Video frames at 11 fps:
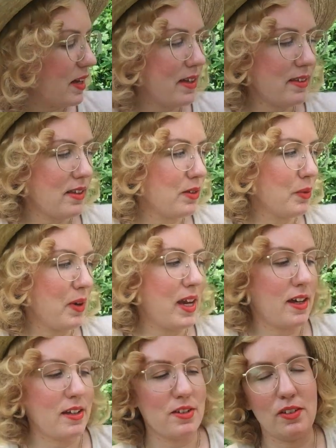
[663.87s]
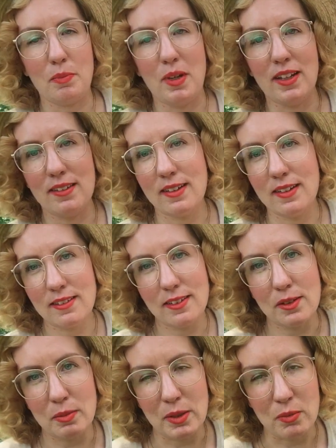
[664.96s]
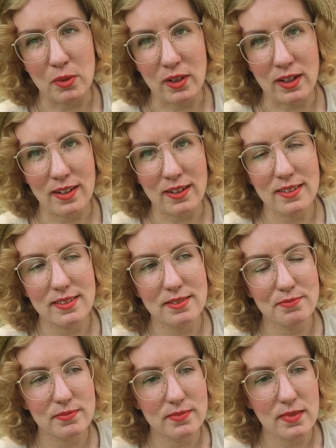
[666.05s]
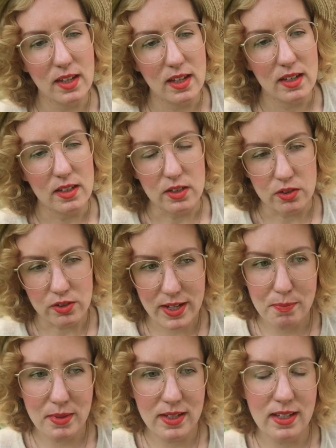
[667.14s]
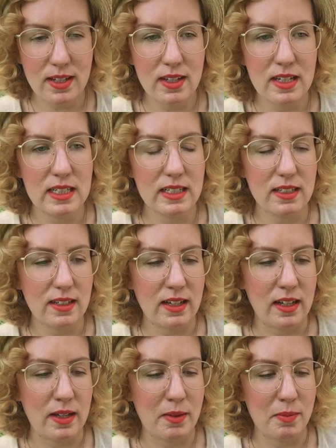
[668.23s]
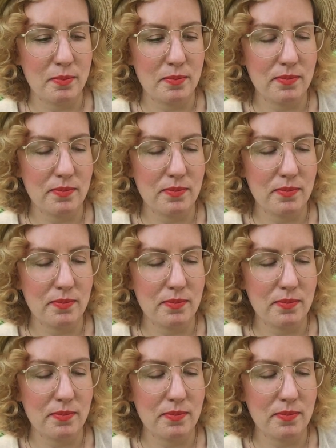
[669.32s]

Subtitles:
And then the rayon just makes it a little bit more drapey, a